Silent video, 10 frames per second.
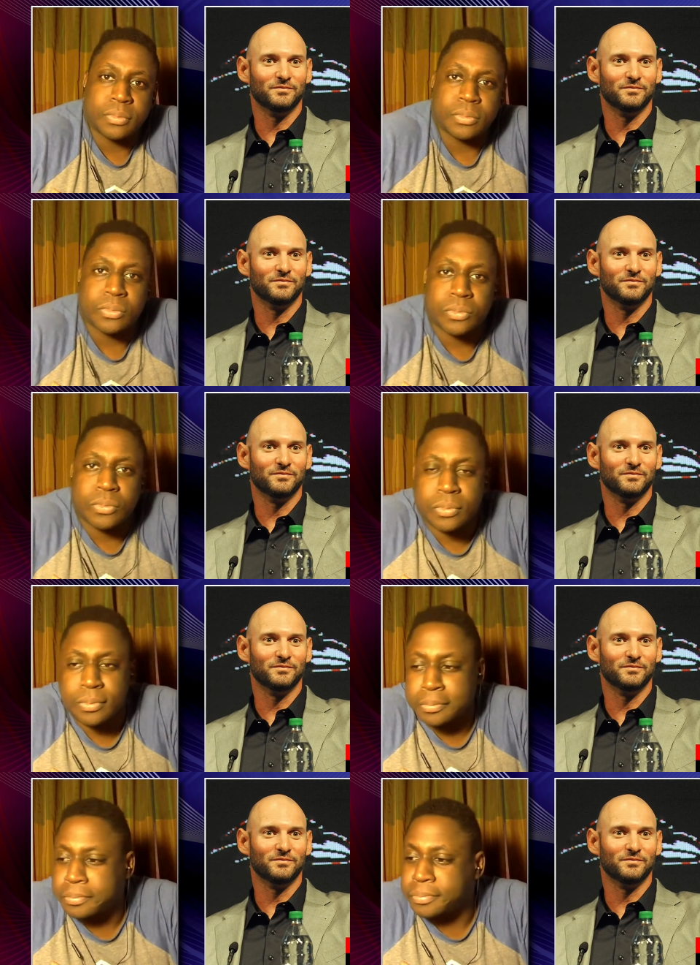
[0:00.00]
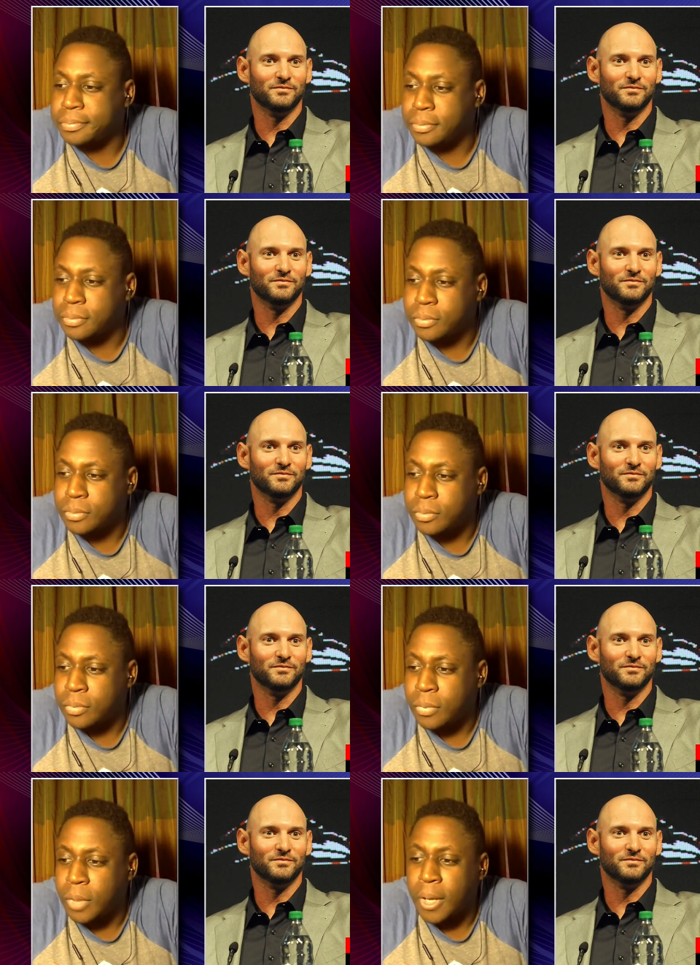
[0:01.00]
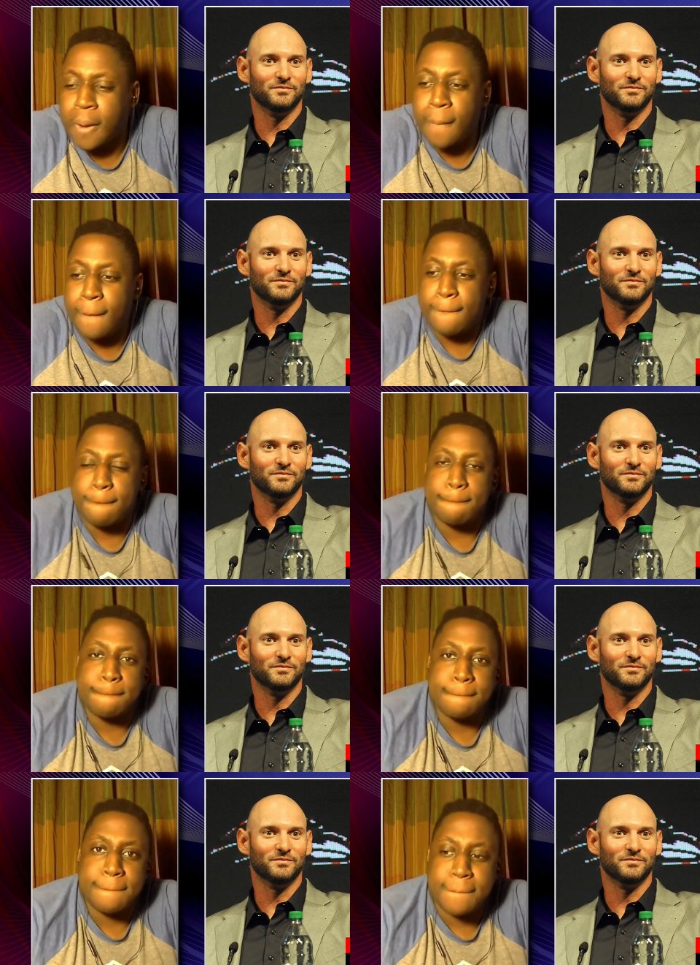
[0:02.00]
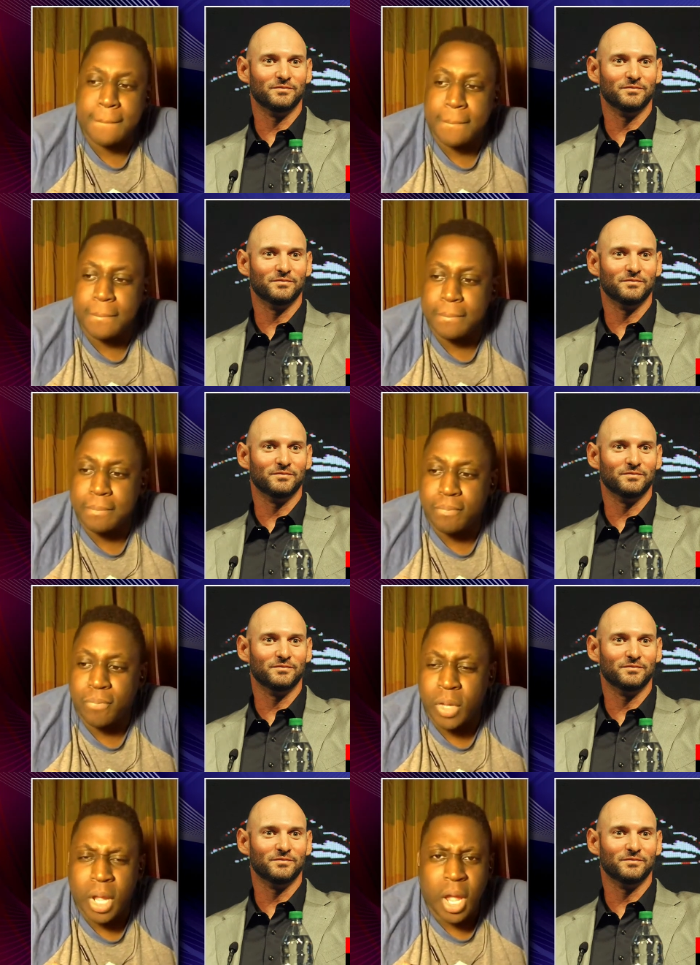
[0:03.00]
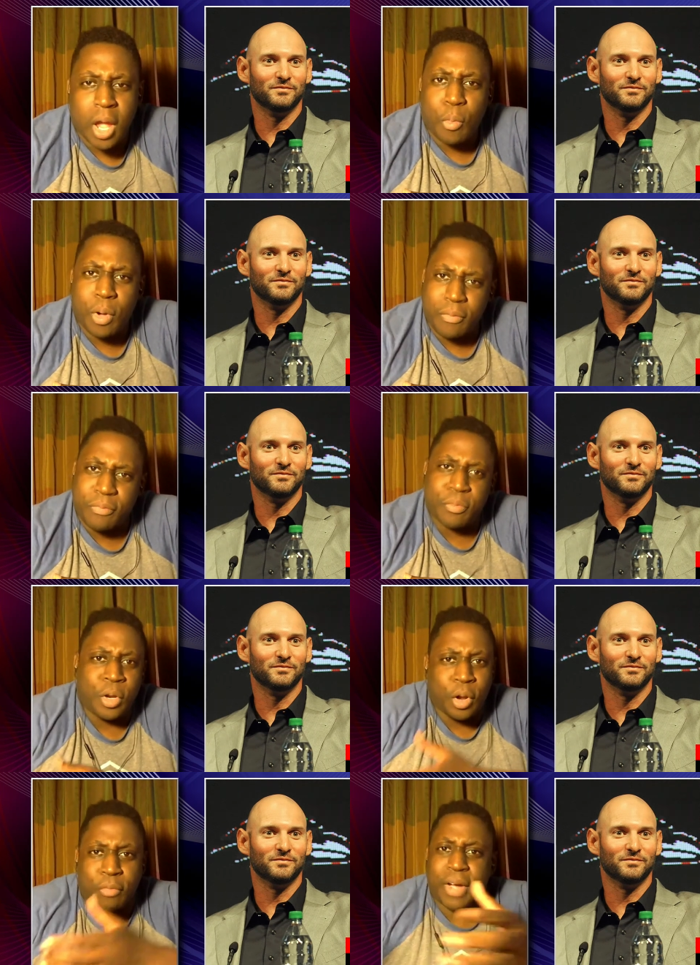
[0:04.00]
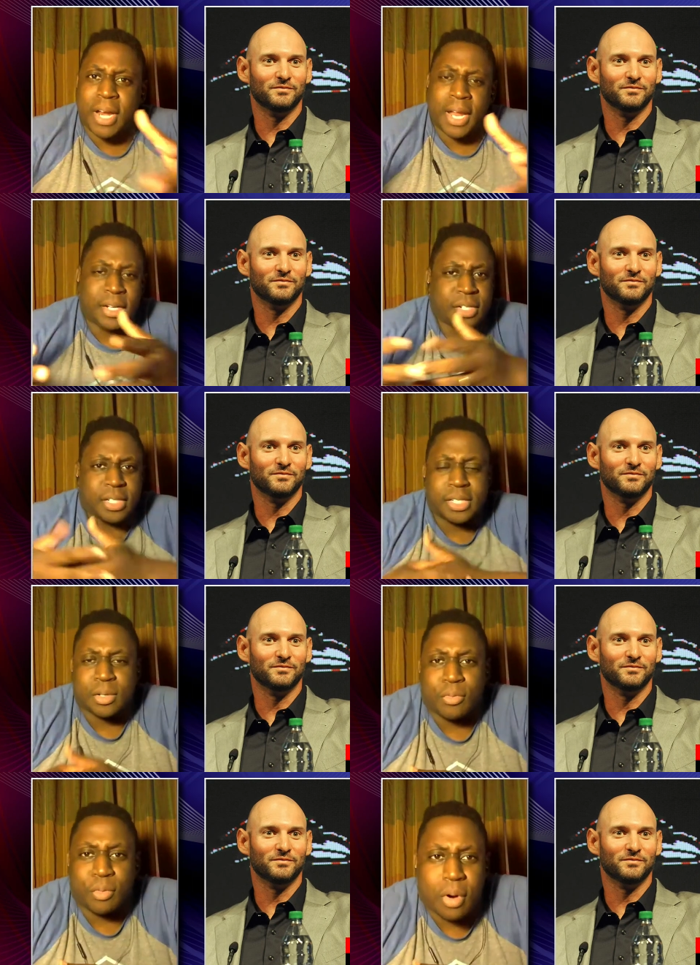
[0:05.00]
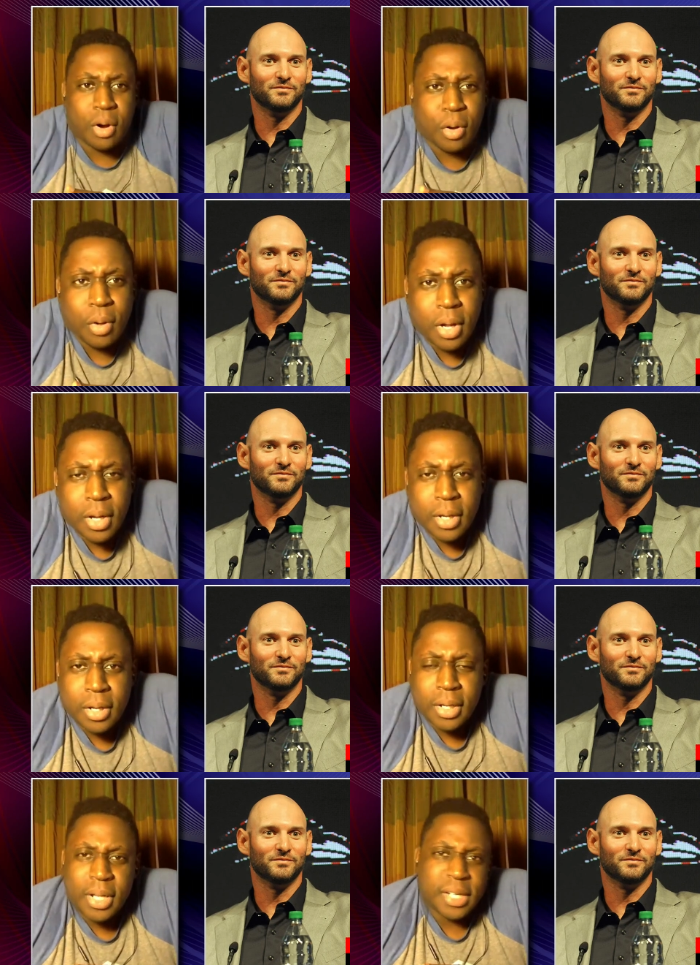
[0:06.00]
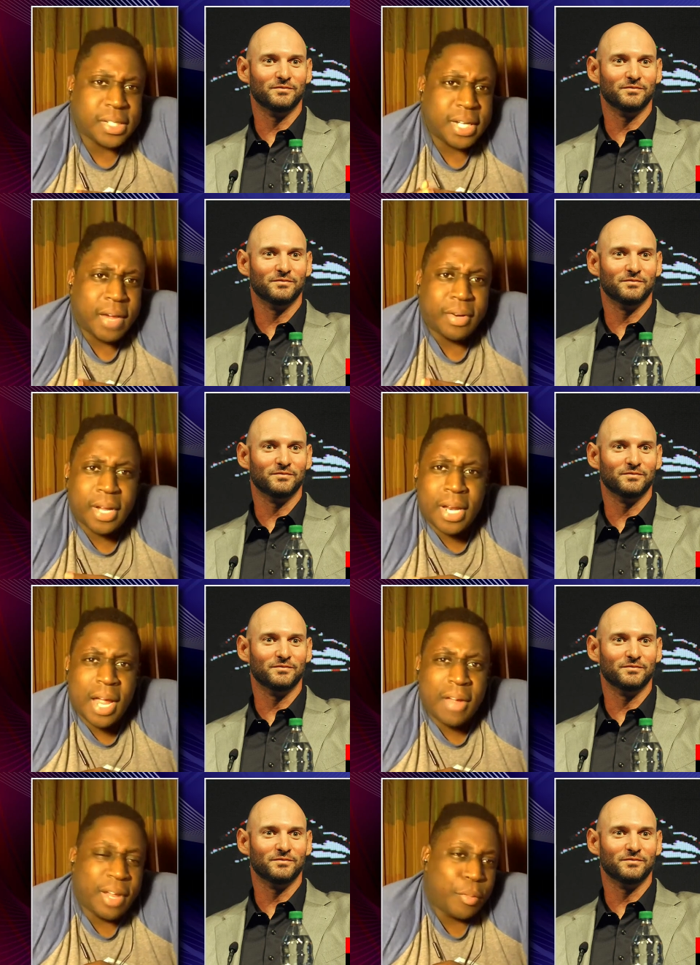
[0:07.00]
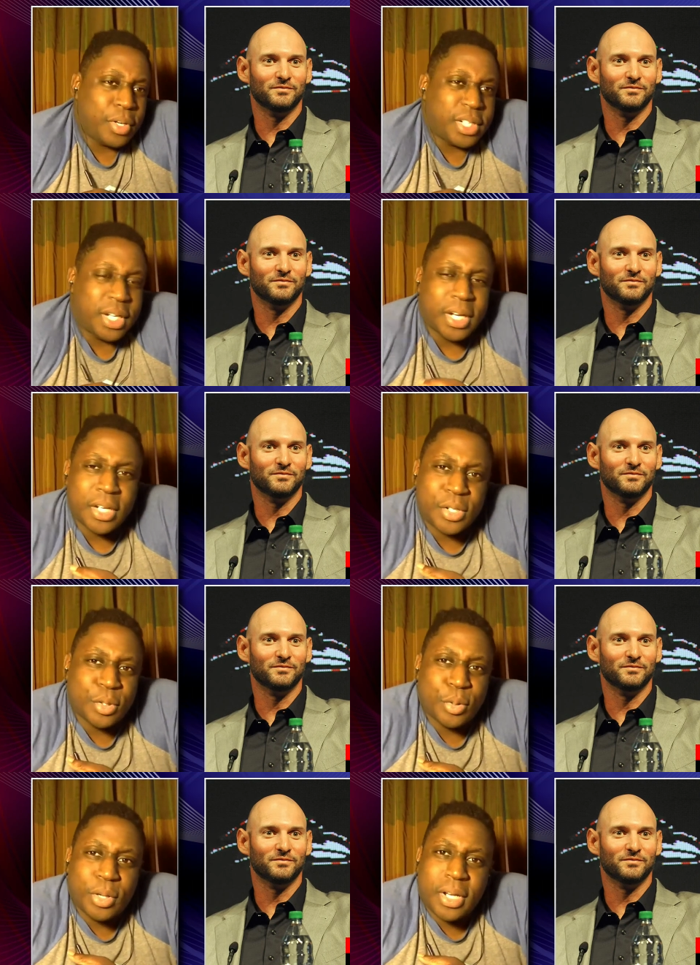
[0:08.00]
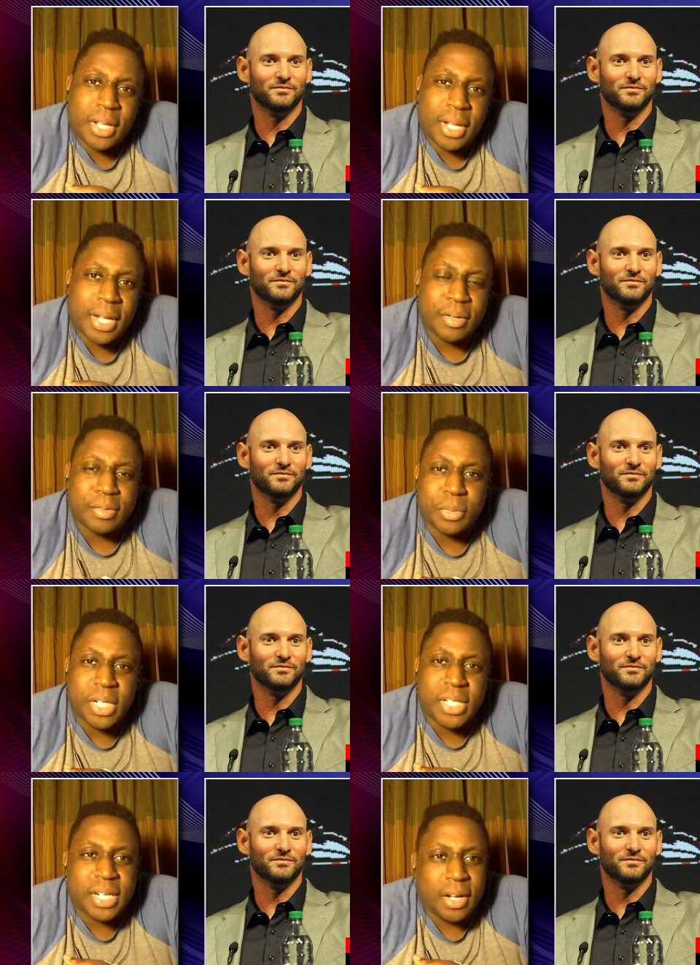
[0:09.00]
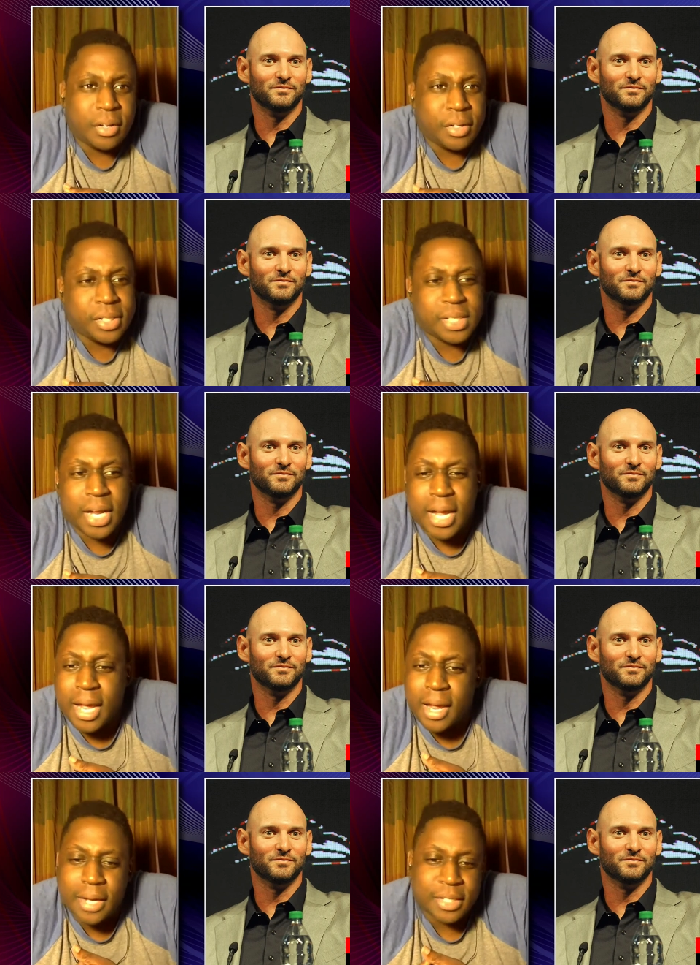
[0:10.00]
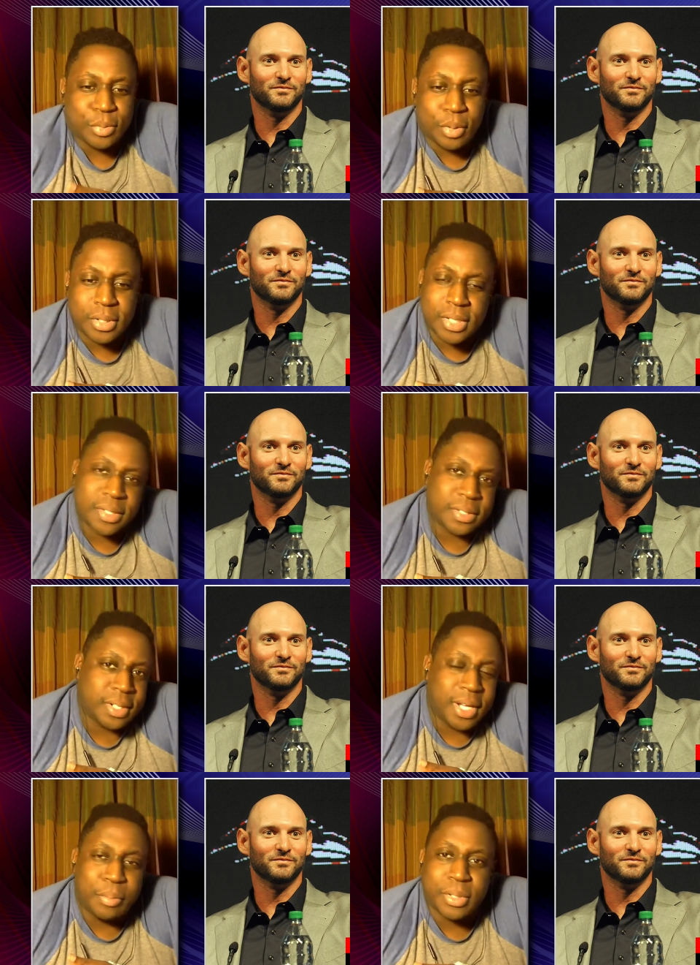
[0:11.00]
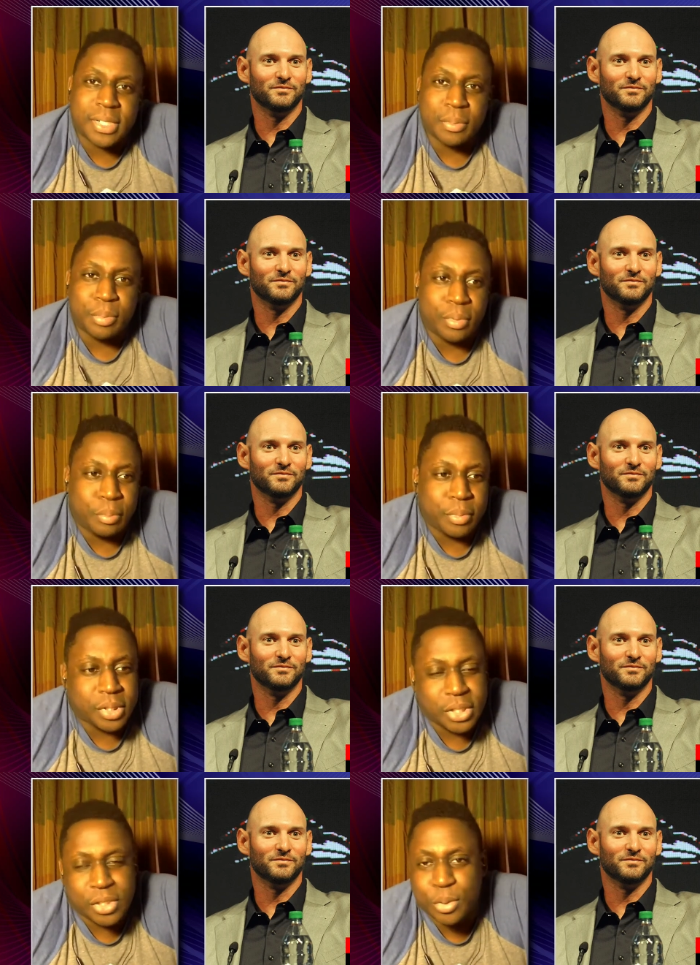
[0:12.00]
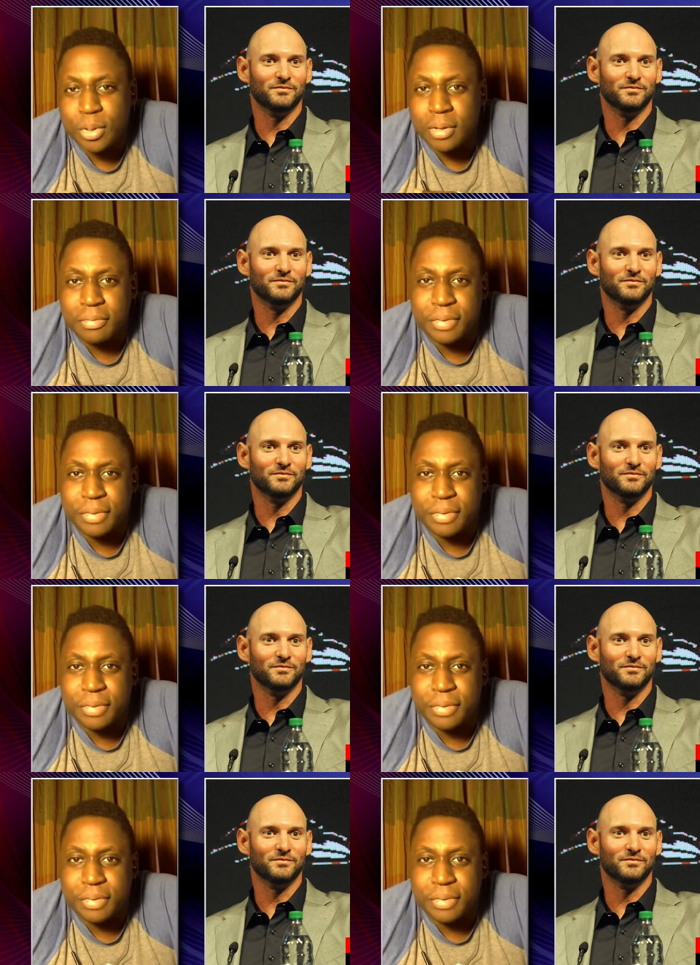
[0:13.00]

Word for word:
Speaker 1: Well, I mean, you know, um, financially is that what you're talking about? Well, you know, financially, just, just my everyday life. Yeah, just everyday life. Like, what did you get into? Anything in detail? Or you just like, hey, am just keep it simple. Just do a little